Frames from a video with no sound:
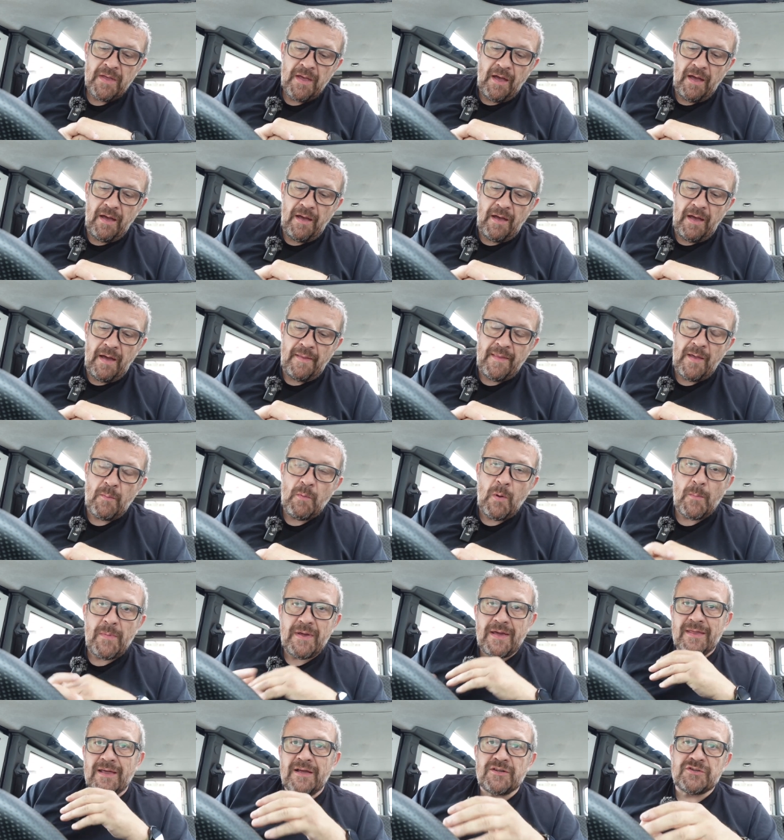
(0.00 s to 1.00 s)
Uh, and then when
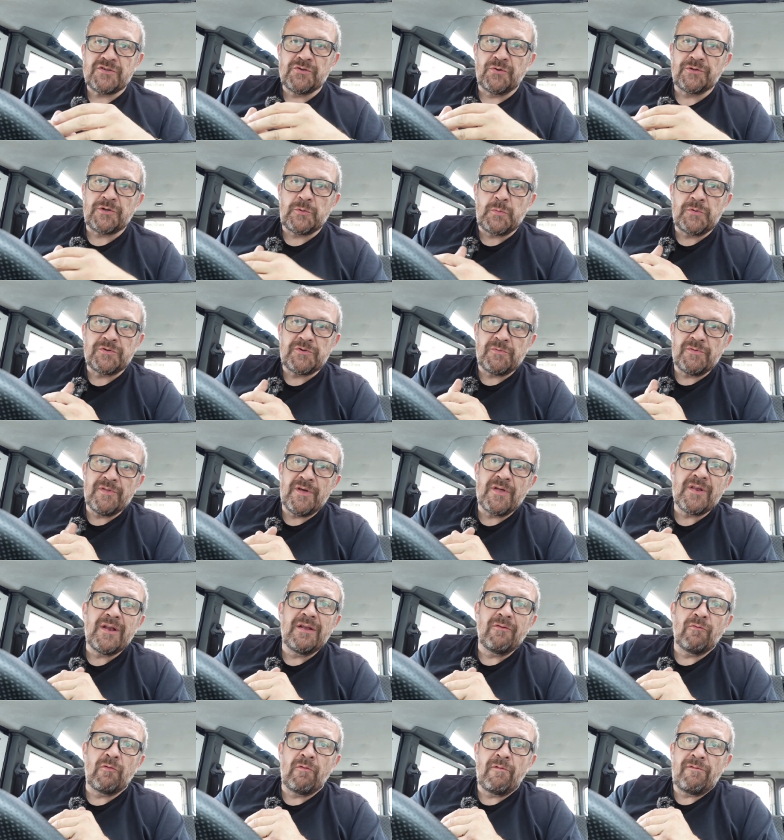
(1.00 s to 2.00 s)
we get that sorted, we'll do another
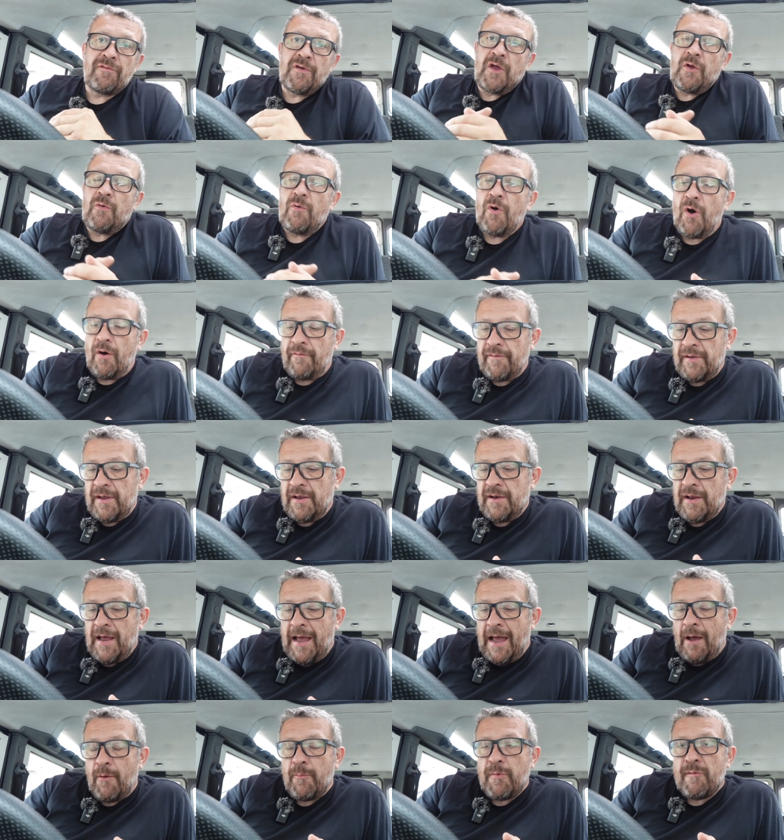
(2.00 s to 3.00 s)
little review of it,
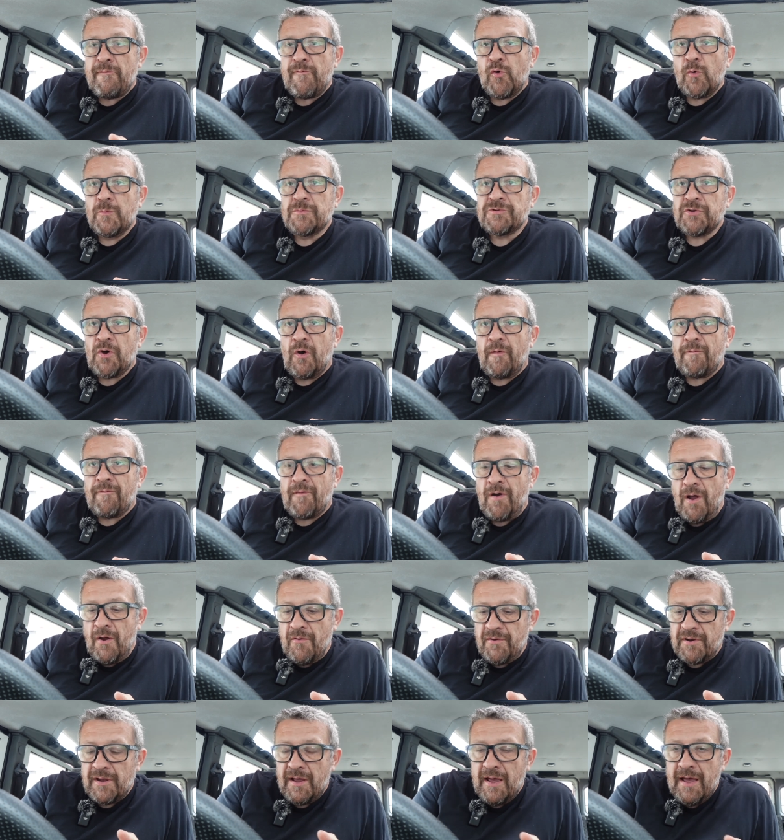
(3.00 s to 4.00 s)
how it performs
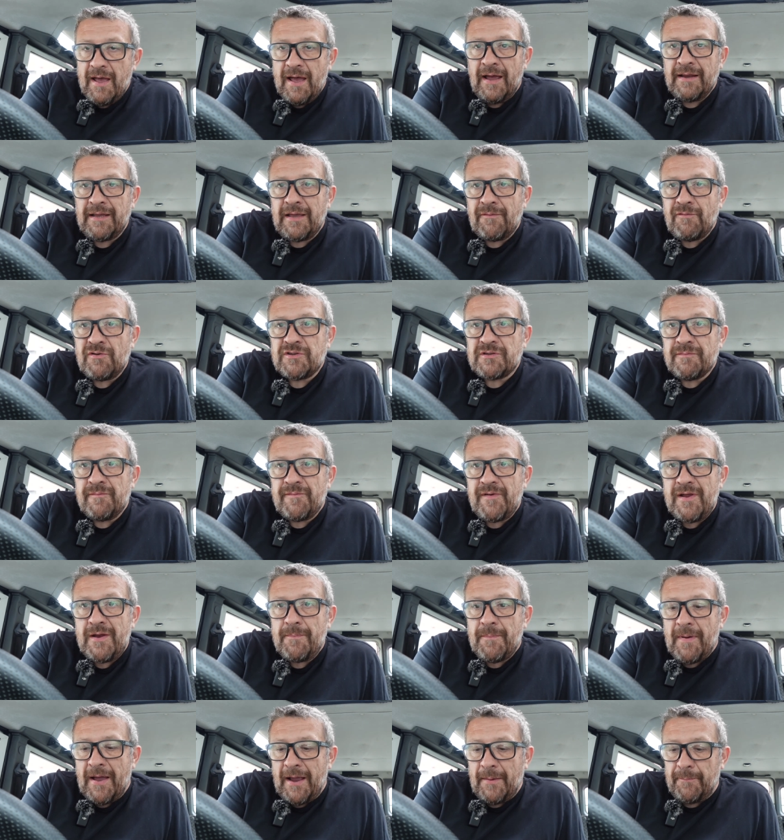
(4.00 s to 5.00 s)
off-road and give you some
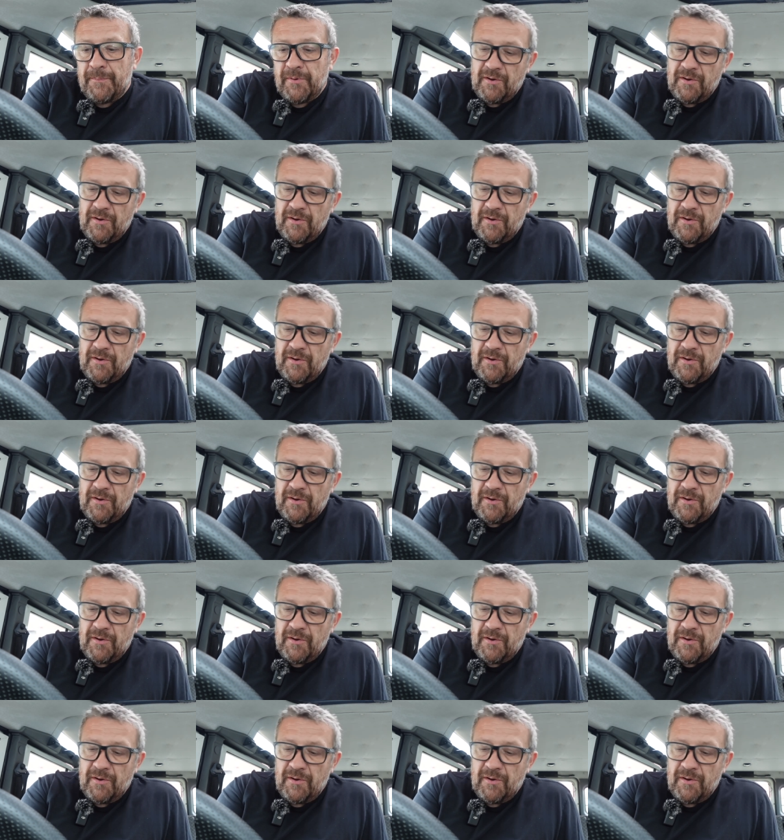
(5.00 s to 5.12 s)
feedback.